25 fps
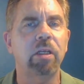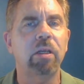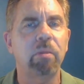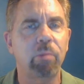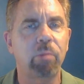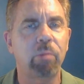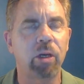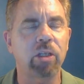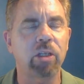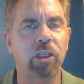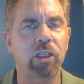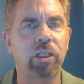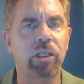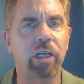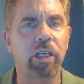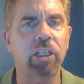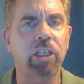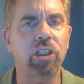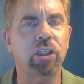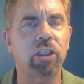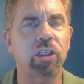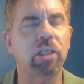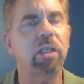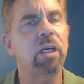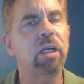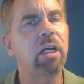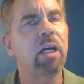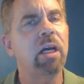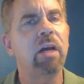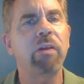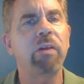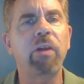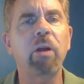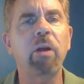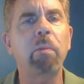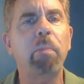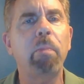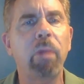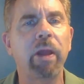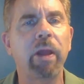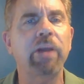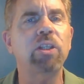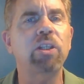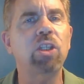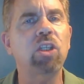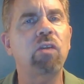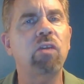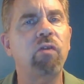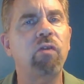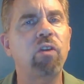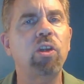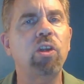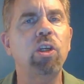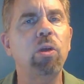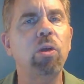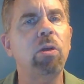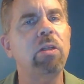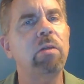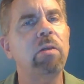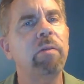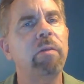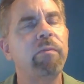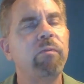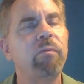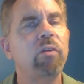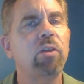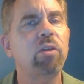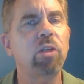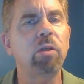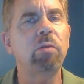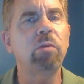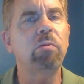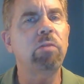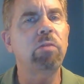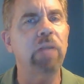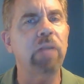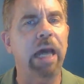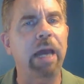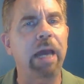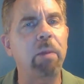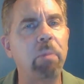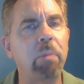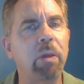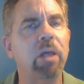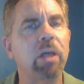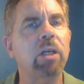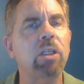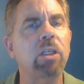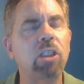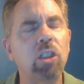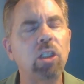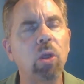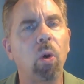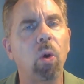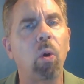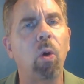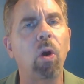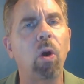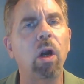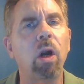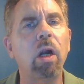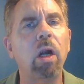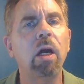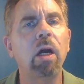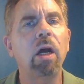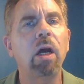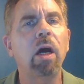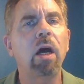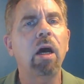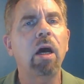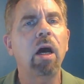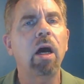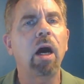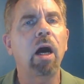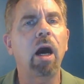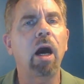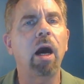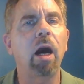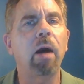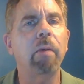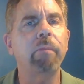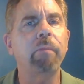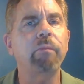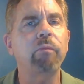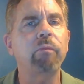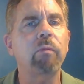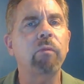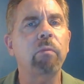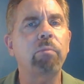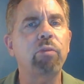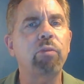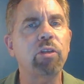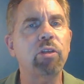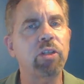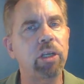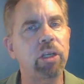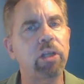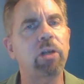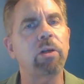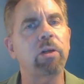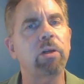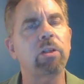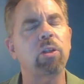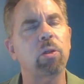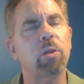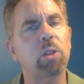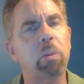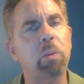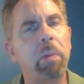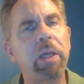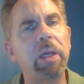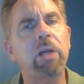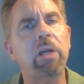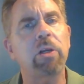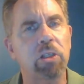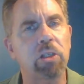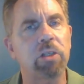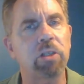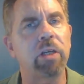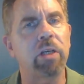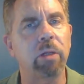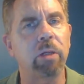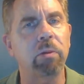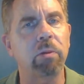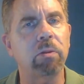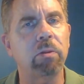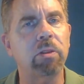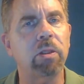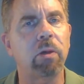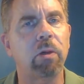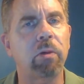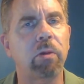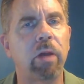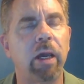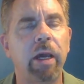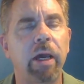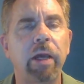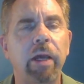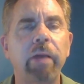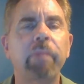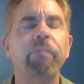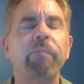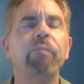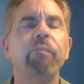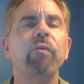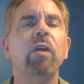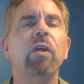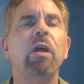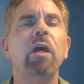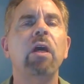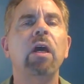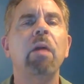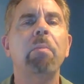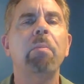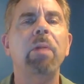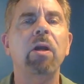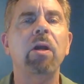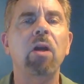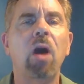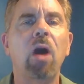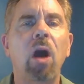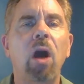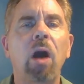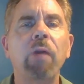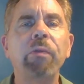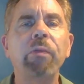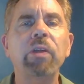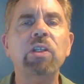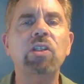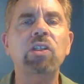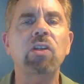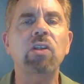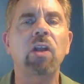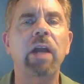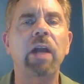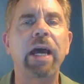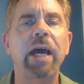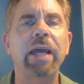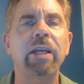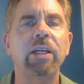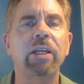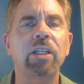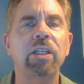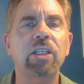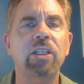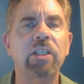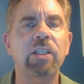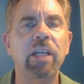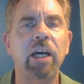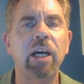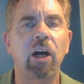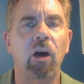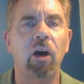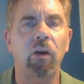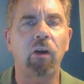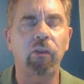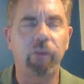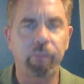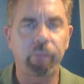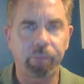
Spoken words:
presentation, there are places for you to type in your presenters or speakers notes. Okay, but on the slide itself,